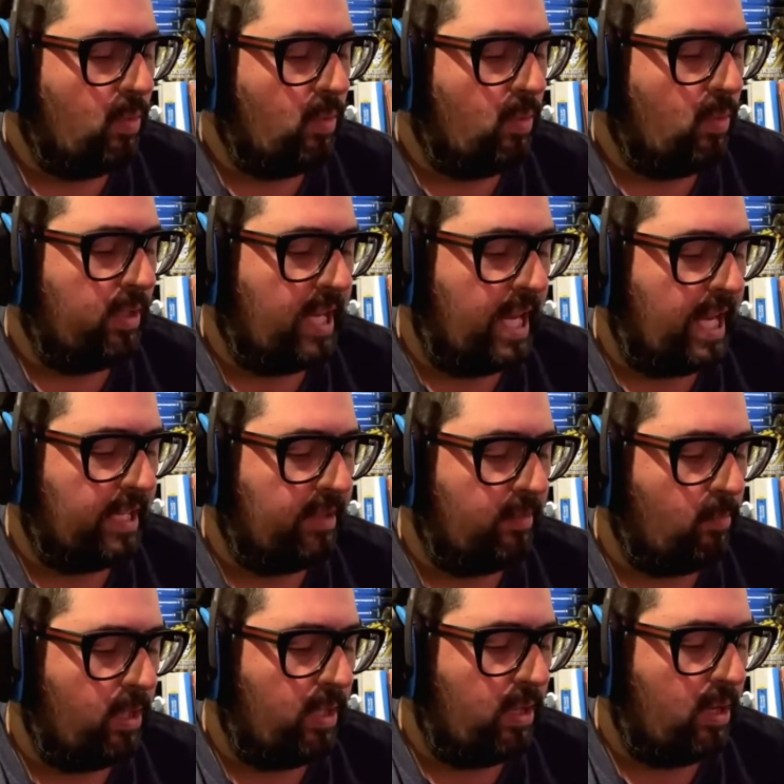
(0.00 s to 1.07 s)
attack and
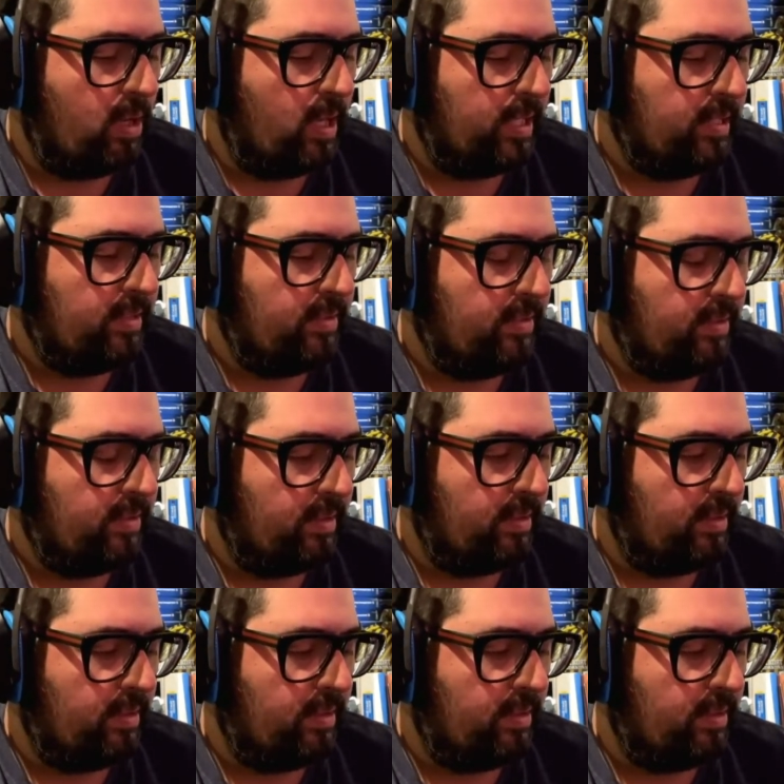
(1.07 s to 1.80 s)
whatnot.